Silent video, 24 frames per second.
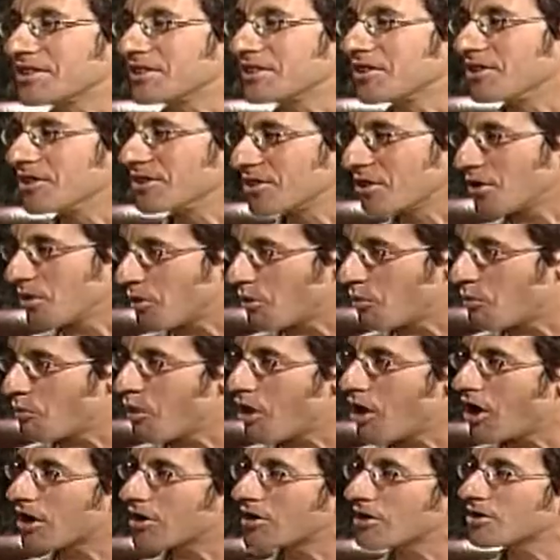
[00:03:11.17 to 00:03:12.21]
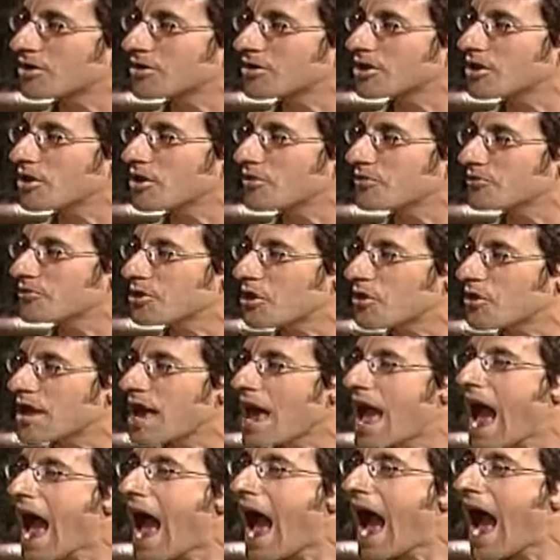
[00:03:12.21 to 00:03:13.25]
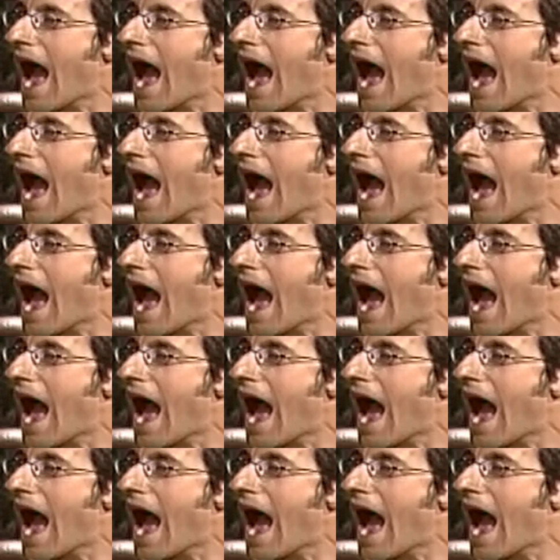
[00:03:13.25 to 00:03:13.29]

and the water flowing. Yes.